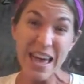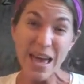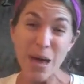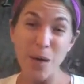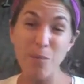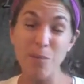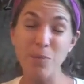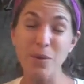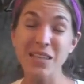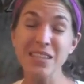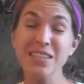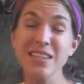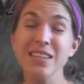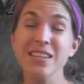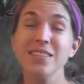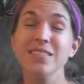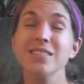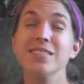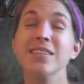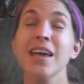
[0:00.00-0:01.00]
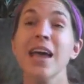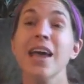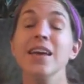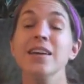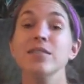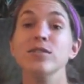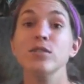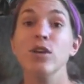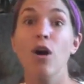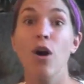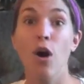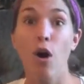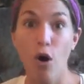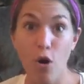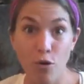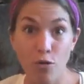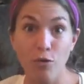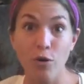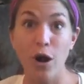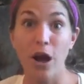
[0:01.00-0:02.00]
And busyness takes
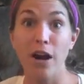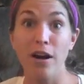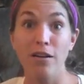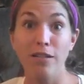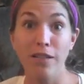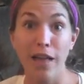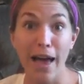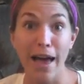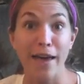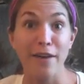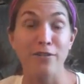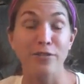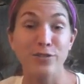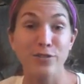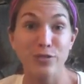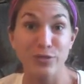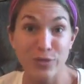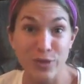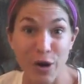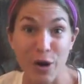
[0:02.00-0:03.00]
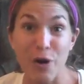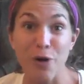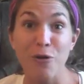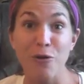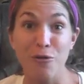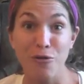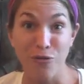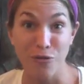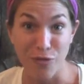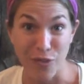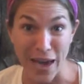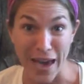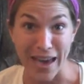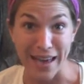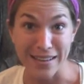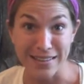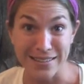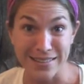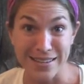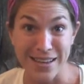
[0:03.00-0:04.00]
over our life so
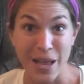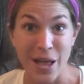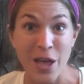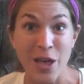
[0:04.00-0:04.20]
fast.